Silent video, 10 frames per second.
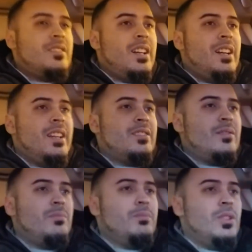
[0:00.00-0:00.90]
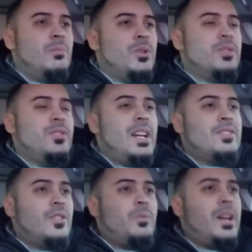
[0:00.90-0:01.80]
as most of you
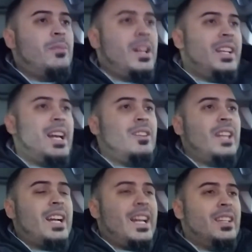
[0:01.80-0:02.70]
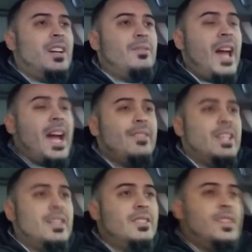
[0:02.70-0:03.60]
guys are aware by now, like, I love
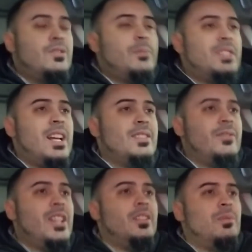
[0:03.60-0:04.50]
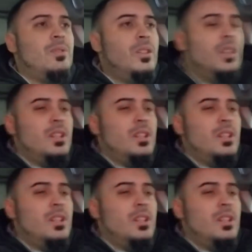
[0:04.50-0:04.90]
having disrupt sides available,